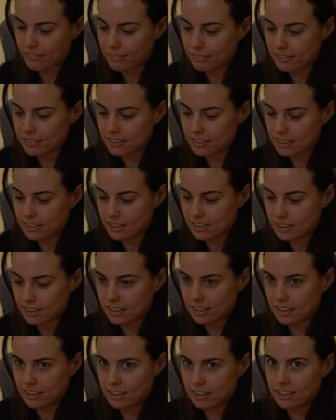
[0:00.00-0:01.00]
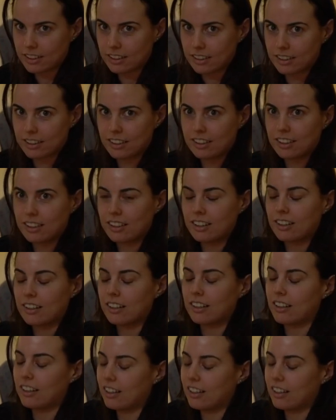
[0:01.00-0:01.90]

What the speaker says: No one is speaking in this clip.